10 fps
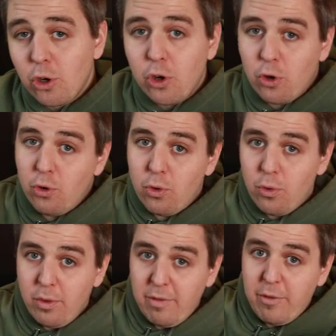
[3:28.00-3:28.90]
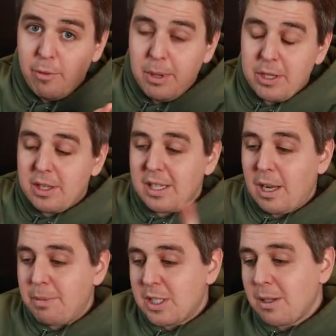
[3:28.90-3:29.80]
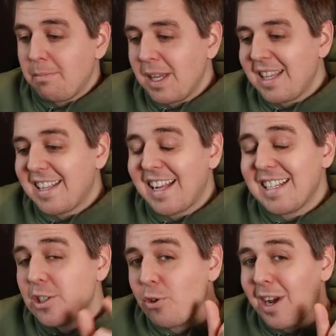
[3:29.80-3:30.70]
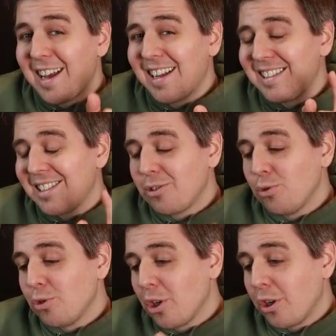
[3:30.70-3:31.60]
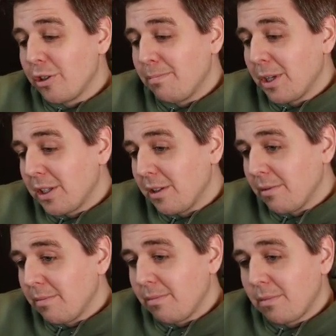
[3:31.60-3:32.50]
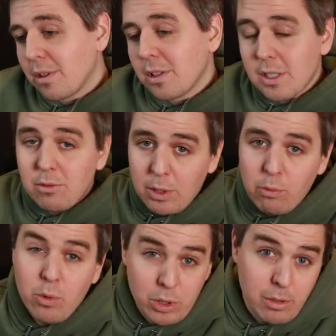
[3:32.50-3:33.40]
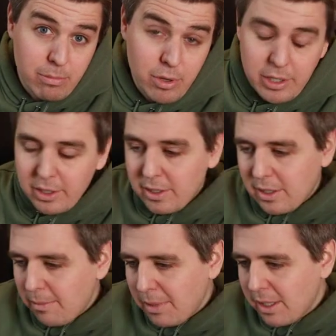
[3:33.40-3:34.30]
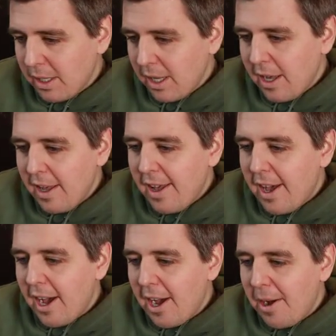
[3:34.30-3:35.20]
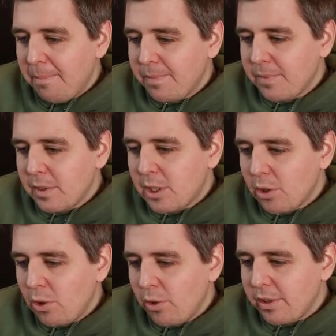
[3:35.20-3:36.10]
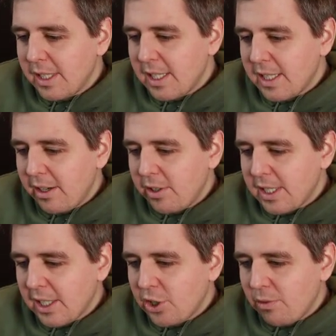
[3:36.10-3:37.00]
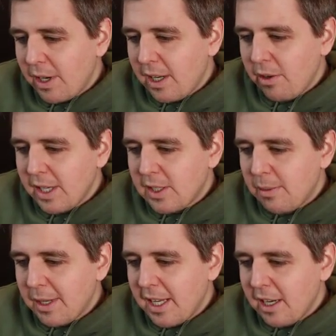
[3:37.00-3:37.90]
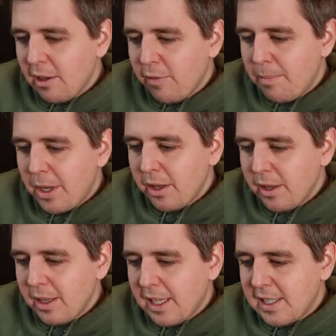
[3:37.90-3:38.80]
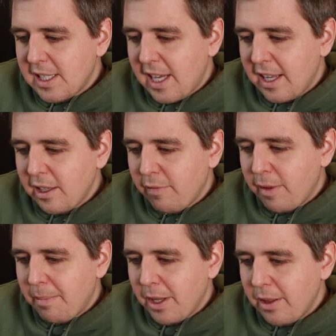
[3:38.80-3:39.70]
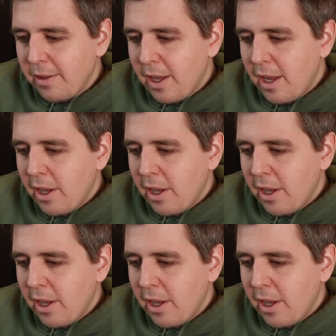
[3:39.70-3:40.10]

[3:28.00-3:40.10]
Oh, if your button type is submit, that is your add to cart button, considering we're on the product templates. So this entire section right here, that's the beginning of a button. That's the end of the button.